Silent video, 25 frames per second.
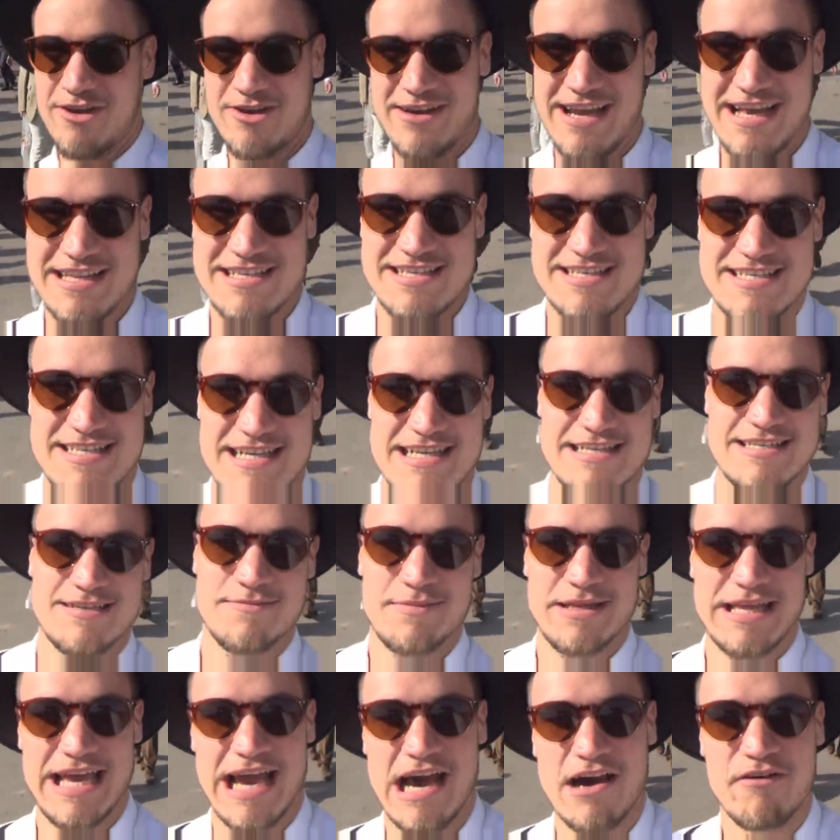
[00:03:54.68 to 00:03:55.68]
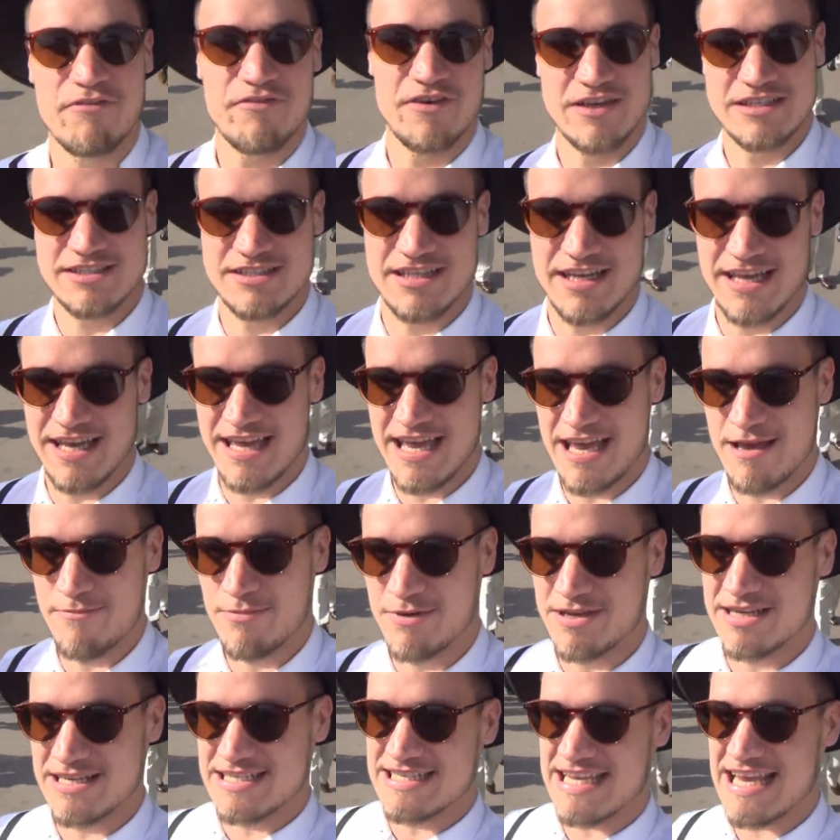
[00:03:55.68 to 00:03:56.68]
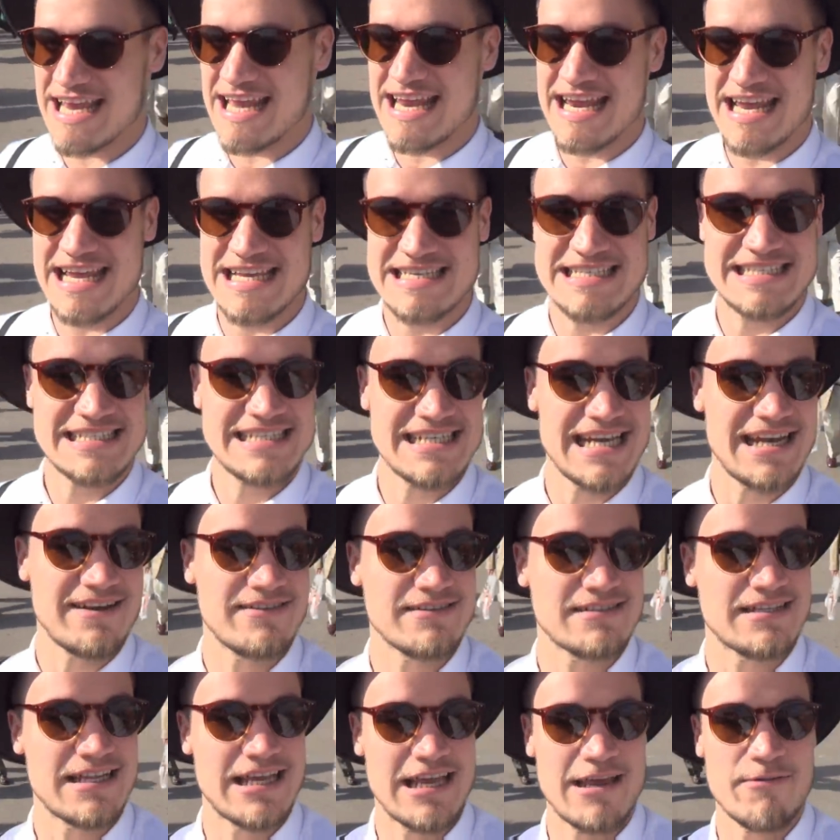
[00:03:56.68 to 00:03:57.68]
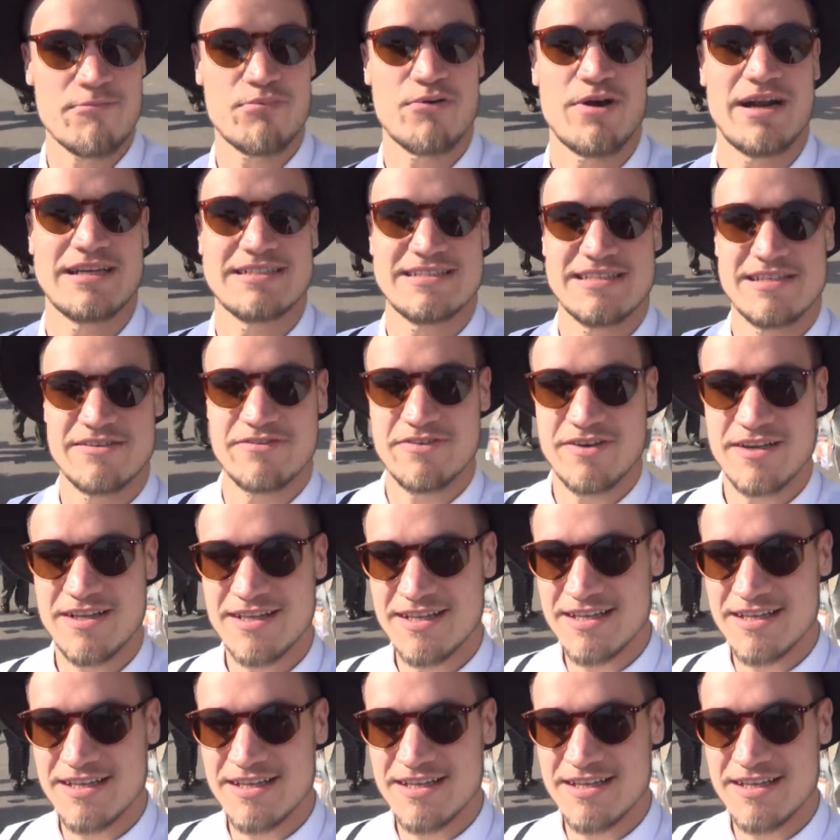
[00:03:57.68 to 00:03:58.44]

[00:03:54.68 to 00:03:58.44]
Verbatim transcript: you'll get to see some of the outfits that are here, because it is seriously impressive.